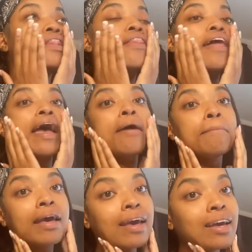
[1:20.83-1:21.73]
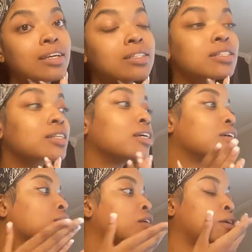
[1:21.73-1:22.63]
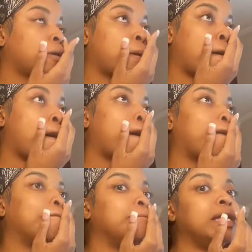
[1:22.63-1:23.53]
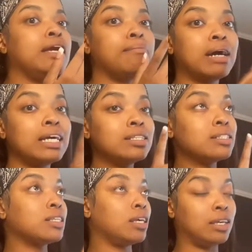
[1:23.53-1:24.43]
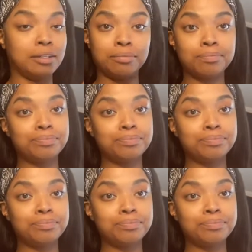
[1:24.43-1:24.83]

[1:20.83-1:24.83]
that mask made my skin